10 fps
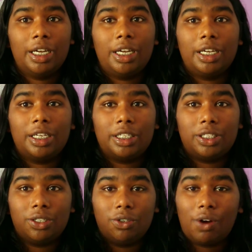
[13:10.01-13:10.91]

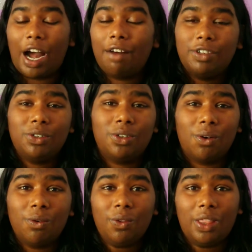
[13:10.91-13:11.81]
is you have to
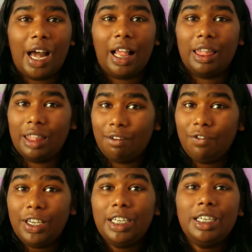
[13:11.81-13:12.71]
note that
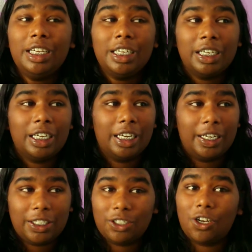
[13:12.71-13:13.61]
living
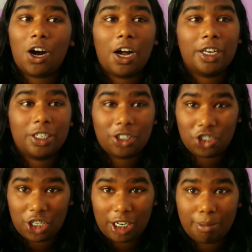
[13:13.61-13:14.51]
is not
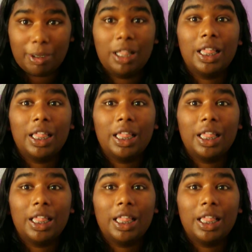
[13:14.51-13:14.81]
cheap.